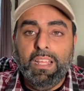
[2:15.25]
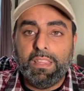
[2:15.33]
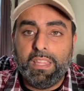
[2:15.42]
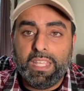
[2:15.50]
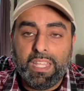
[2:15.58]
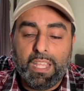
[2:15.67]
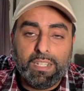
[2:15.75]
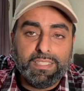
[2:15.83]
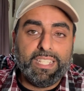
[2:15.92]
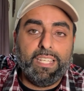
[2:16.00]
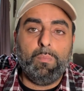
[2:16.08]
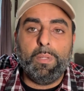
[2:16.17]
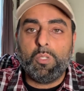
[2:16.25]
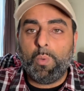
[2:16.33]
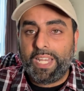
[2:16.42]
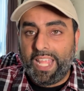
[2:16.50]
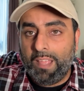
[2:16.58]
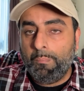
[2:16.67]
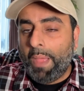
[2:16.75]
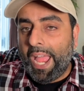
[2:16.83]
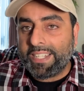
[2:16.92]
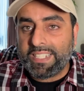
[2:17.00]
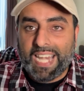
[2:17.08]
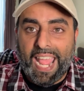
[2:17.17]
the deal between
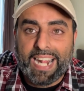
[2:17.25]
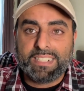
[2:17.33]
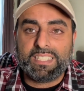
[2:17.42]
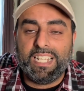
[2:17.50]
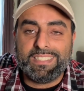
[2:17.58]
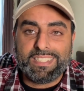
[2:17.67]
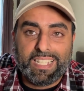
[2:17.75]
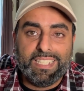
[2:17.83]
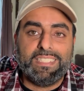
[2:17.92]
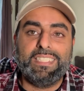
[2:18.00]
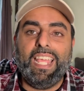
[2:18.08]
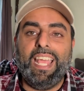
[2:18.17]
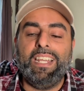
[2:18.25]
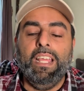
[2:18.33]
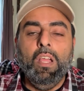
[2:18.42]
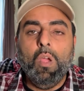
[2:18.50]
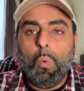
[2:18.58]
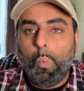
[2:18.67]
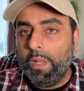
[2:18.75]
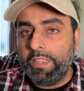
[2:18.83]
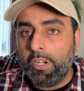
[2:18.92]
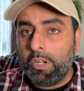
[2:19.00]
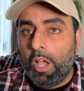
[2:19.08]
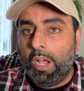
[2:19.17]
Impact and AXS is dead.
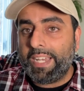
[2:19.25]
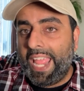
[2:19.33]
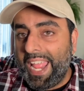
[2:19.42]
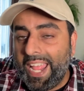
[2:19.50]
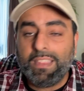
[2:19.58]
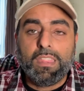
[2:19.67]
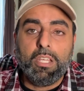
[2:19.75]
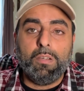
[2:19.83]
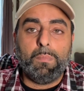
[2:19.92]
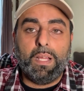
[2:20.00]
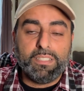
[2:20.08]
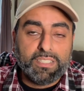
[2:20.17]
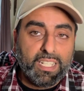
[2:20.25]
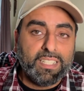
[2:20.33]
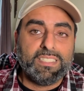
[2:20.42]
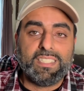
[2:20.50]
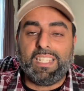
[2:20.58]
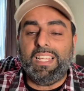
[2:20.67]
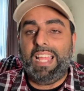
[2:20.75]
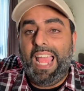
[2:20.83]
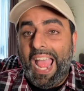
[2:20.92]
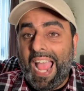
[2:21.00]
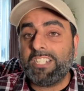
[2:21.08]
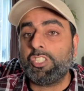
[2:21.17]
Whether or not Anthem does
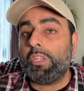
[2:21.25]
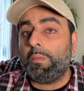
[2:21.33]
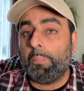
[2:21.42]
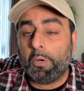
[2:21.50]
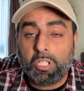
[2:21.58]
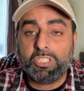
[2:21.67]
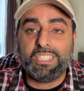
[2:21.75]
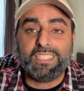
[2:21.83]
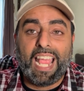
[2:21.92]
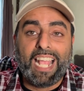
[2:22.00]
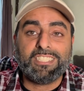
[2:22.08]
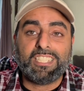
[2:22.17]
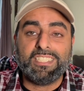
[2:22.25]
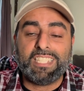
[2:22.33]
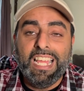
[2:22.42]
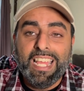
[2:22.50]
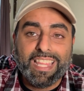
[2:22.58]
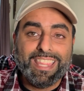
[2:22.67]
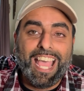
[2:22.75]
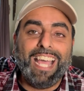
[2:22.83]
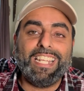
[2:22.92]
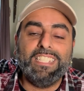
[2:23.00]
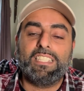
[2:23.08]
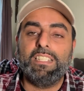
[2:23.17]
actually purchase AXS,
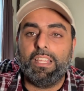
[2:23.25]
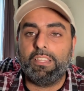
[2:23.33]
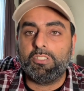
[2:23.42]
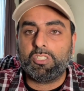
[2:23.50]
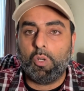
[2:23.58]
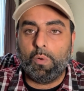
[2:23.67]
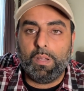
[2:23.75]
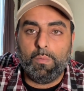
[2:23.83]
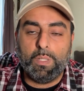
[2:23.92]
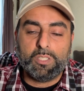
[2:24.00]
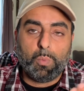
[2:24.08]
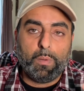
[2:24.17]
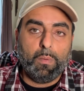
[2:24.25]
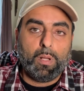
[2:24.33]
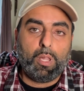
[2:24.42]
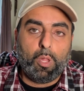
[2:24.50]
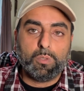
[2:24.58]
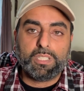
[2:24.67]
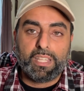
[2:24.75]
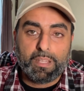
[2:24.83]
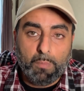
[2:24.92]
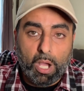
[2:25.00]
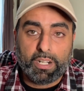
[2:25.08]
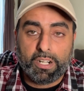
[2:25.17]
that is another story which we will closely
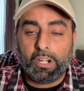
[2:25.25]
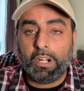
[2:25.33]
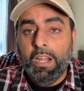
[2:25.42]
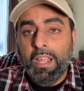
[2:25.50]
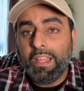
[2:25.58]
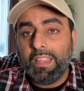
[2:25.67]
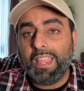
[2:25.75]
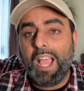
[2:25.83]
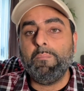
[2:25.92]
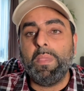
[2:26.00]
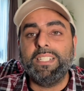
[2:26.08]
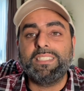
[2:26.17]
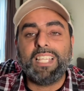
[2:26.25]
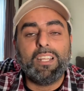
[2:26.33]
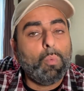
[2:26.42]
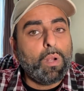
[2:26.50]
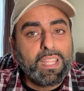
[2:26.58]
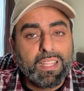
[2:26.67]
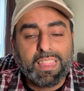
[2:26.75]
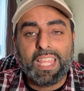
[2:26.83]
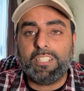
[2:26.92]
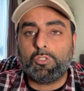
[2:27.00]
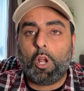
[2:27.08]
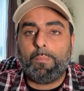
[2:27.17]
monitor. That being said, what do you
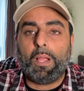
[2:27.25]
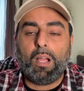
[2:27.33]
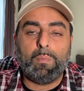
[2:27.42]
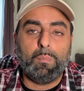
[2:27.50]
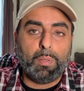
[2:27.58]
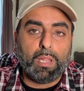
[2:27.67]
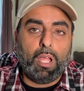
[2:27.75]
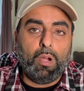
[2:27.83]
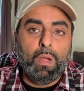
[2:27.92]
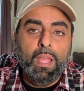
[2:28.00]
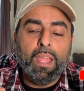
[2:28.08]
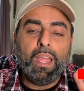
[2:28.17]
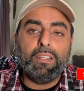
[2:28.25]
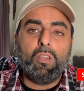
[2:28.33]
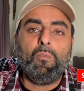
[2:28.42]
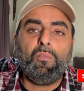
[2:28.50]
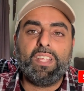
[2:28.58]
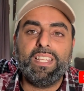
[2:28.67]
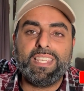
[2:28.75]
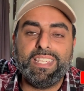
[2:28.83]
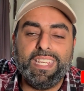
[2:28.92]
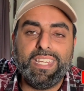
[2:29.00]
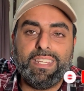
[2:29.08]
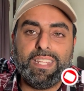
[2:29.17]
think? Drop a comment below, and don't forget to
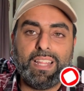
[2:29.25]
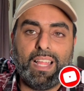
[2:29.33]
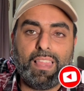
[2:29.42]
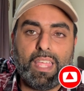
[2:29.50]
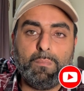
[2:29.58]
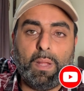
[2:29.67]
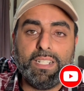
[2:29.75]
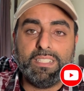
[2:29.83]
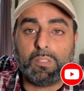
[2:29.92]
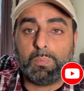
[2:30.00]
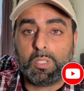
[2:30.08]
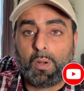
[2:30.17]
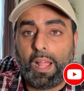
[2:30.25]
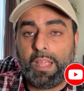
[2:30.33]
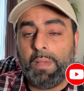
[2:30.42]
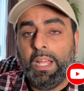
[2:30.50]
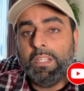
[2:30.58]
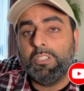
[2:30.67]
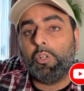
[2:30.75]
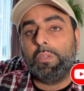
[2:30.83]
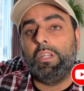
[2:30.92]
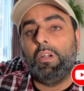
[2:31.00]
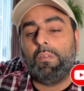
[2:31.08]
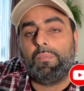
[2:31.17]
DDT that like button and subscribe.
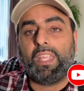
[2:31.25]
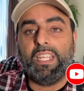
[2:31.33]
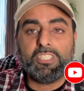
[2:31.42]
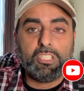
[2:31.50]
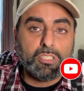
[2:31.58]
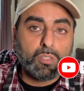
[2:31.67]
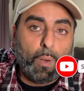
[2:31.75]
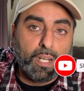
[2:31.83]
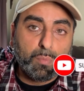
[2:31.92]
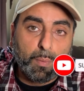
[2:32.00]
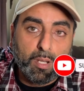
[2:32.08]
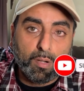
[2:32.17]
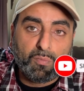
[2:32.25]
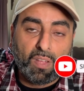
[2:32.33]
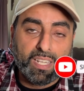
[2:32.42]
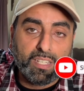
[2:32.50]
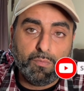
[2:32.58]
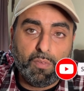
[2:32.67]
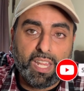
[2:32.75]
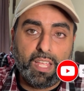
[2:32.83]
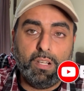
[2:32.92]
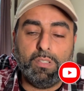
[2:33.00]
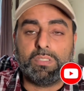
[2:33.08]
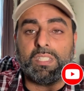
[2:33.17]
Join the notification squad to be notified of new
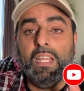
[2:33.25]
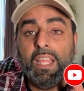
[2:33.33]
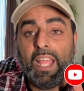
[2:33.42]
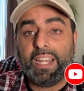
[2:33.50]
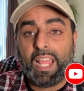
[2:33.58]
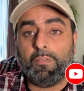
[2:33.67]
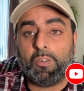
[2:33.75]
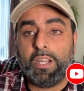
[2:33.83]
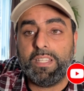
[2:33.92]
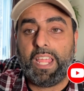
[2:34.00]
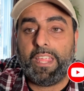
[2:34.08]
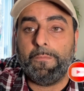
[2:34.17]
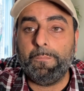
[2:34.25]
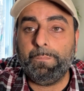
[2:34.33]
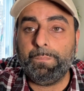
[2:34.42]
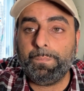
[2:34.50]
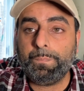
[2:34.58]
videos, and have a great day.